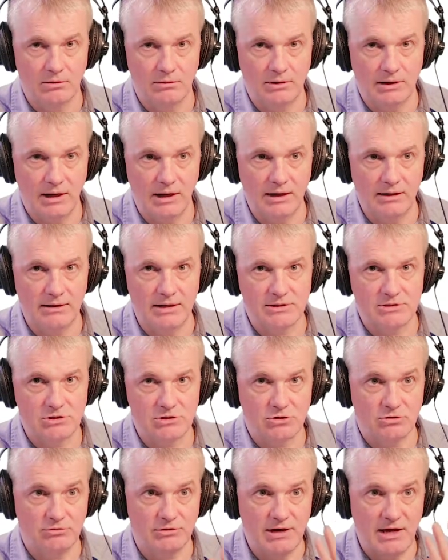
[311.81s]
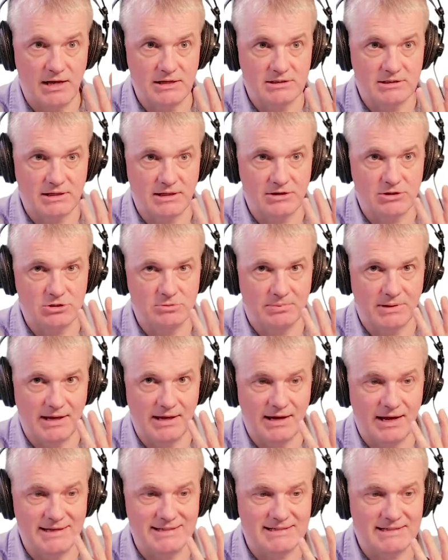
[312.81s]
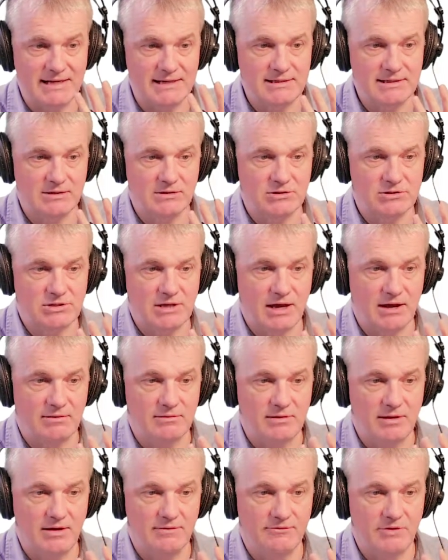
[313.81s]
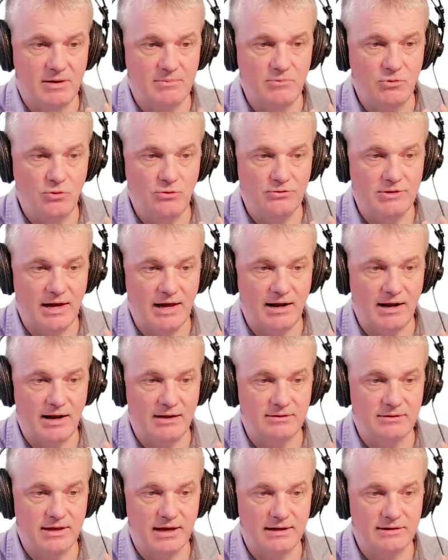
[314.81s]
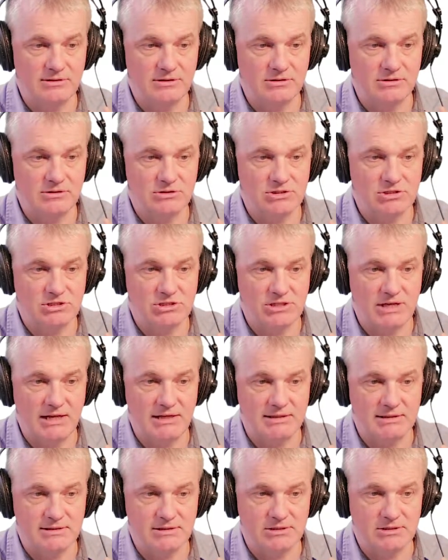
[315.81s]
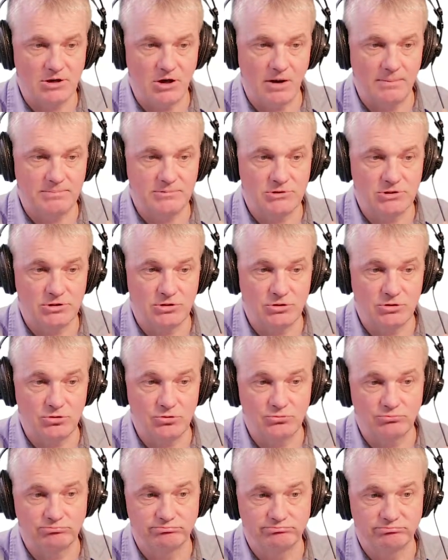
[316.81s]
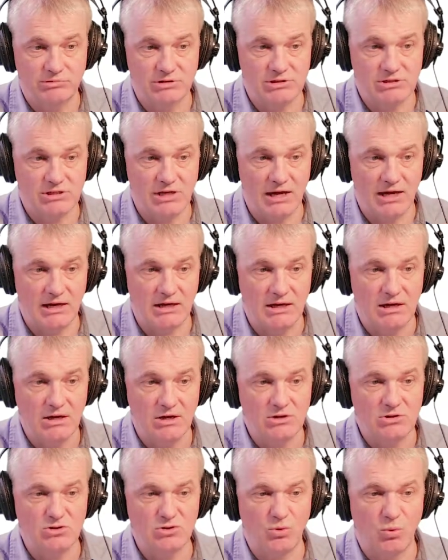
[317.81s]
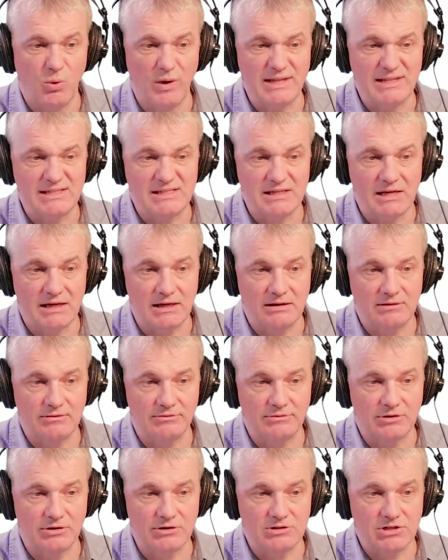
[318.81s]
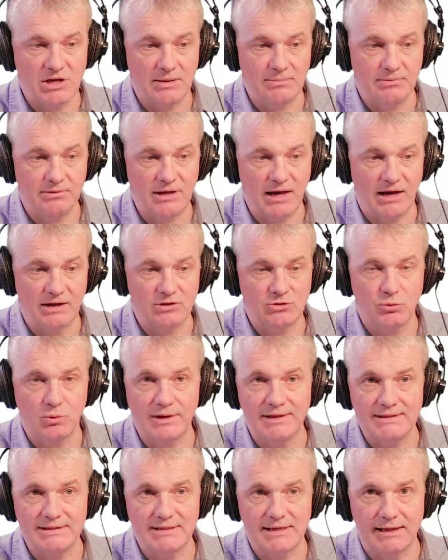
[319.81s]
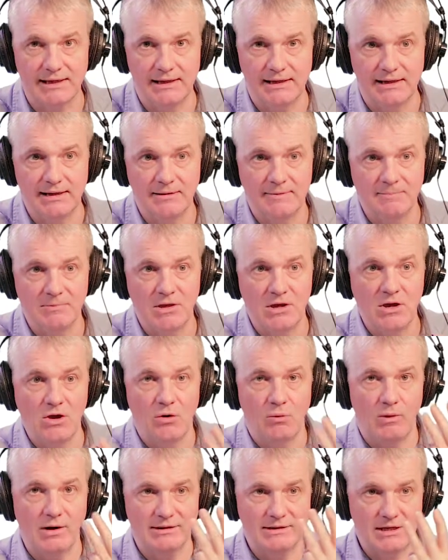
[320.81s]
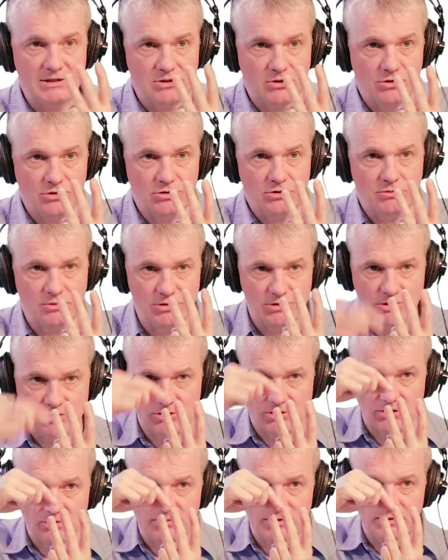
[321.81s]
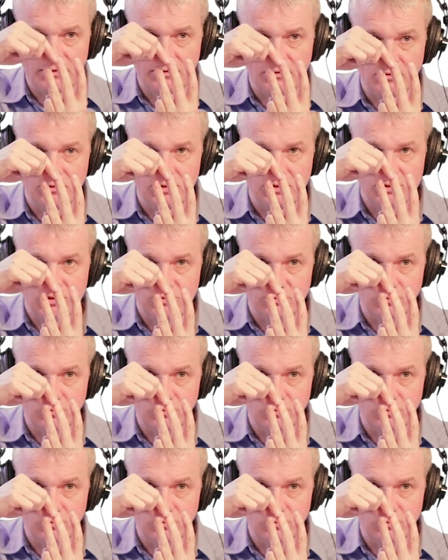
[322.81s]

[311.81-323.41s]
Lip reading: Okay, that's 3 oscillators playing identical sound. If I move that cents up to, say, 20, for example, yeah, 20. What that's going to do is it's going to be the